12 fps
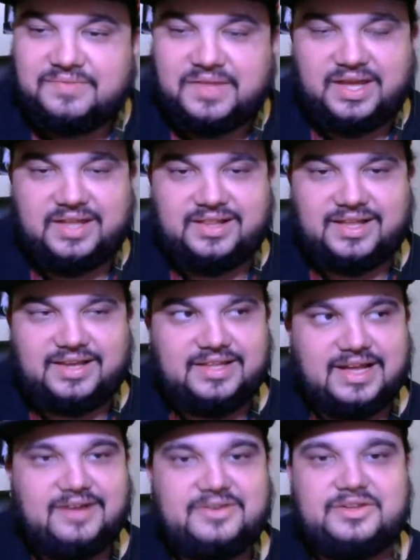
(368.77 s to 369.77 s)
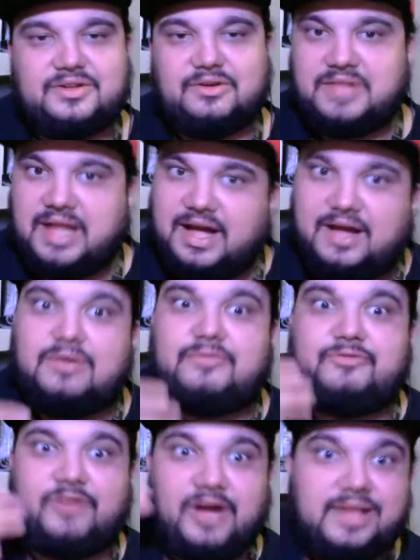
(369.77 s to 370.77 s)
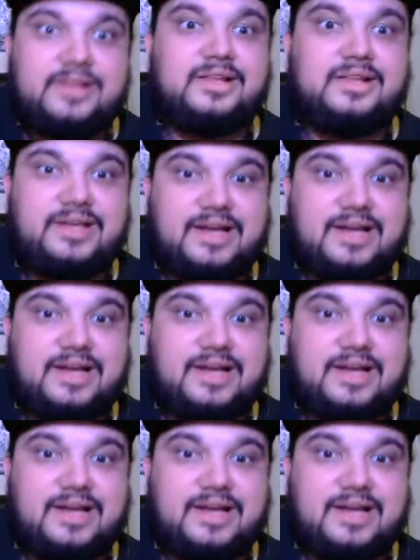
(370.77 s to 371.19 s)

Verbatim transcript: And like now, you know, now finally